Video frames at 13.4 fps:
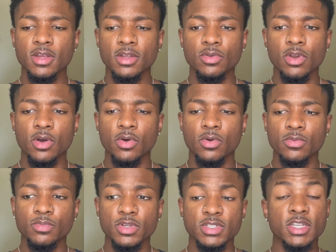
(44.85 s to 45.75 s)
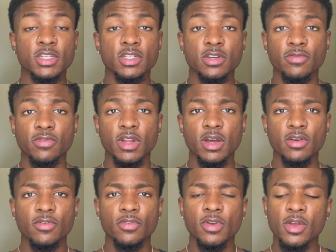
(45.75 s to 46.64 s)
position of
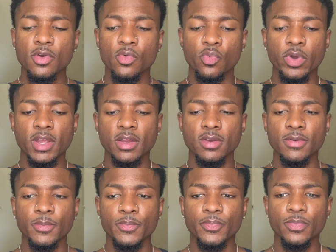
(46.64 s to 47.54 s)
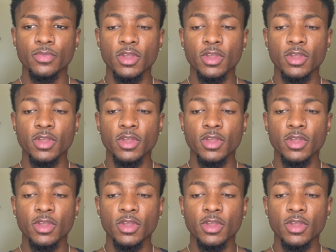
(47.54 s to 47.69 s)
love, when